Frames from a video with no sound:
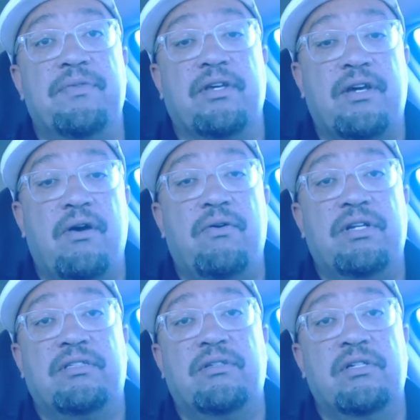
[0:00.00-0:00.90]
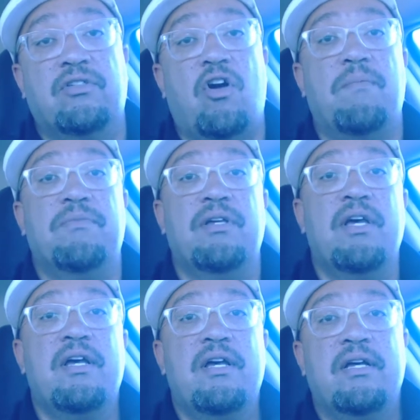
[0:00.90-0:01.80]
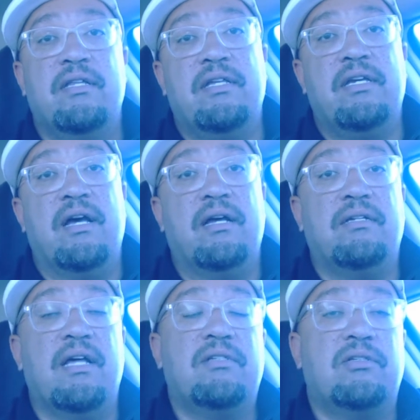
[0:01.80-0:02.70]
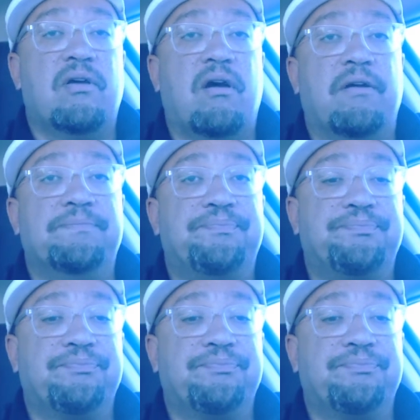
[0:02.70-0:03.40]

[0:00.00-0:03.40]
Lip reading: the code and disarm the Death Star,